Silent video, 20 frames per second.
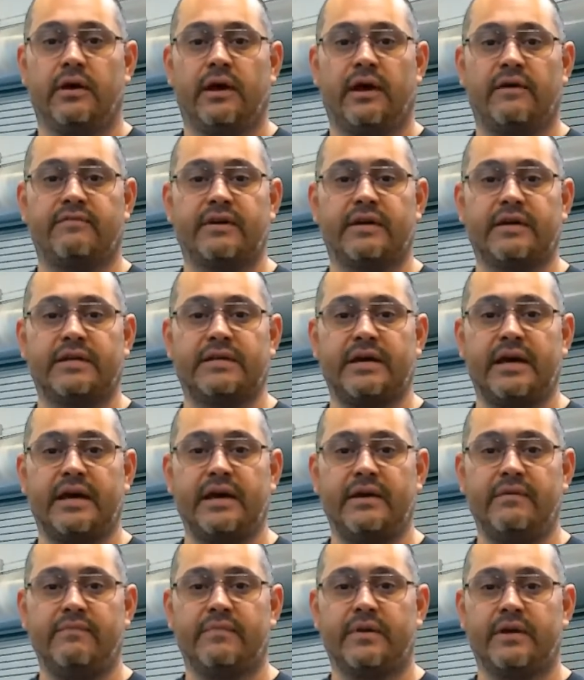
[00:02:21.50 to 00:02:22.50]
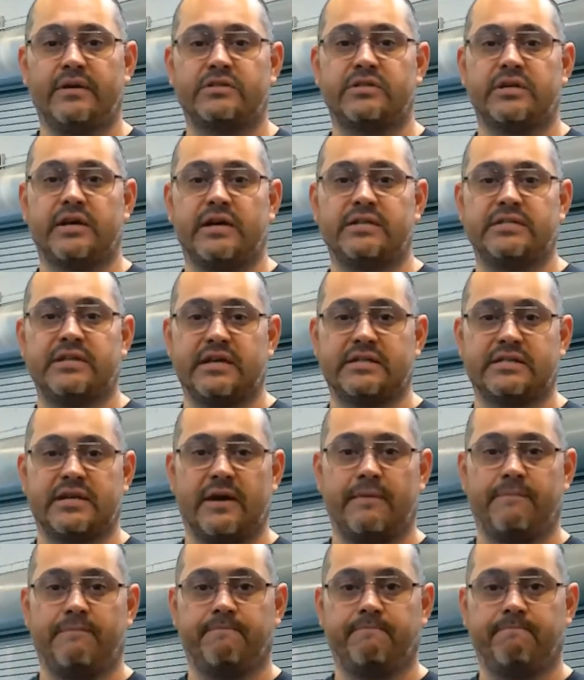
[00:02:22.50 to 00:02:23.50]
Have a good day. I'll see you guys next
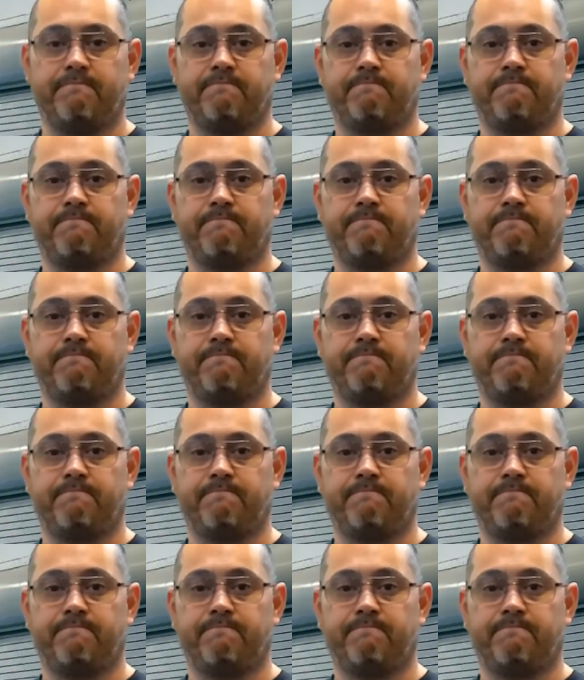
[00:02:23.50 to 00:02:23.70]
time.